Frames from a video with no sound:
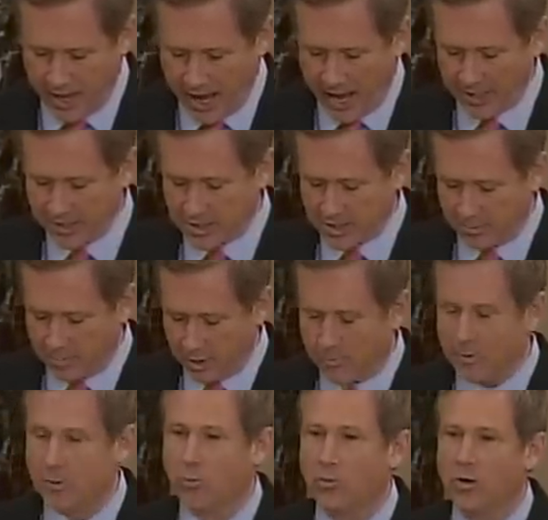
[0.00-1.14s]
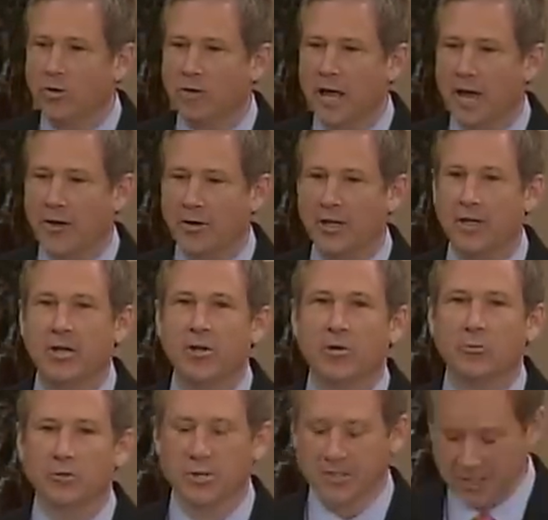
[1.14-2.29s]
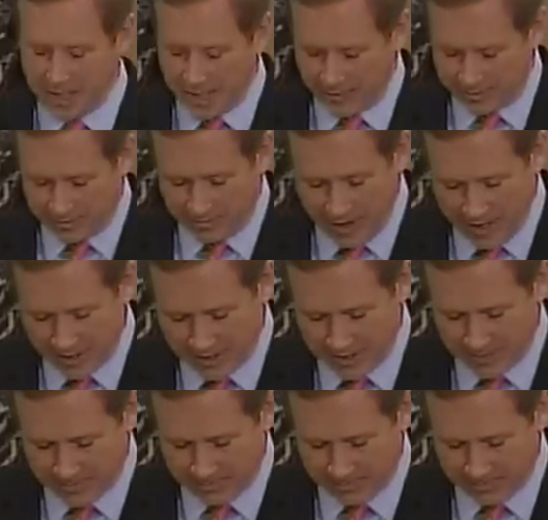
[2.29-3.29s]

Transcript: and suburban Will County received funds.